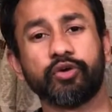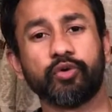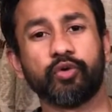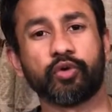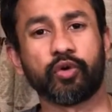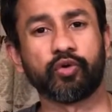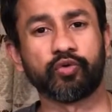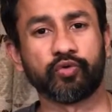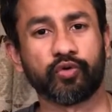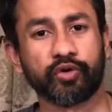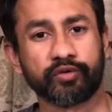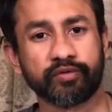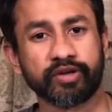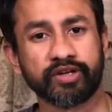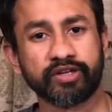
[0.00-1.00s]
to look out for
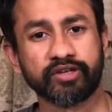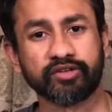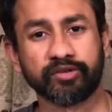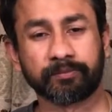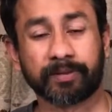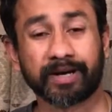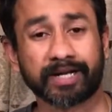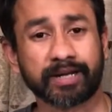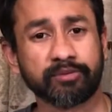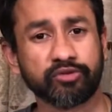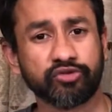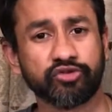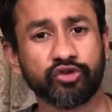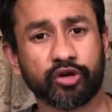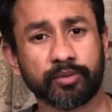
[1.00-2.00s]
various part-time
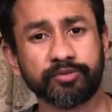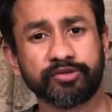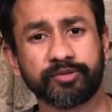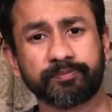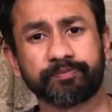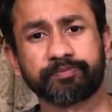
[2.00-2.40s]
jobs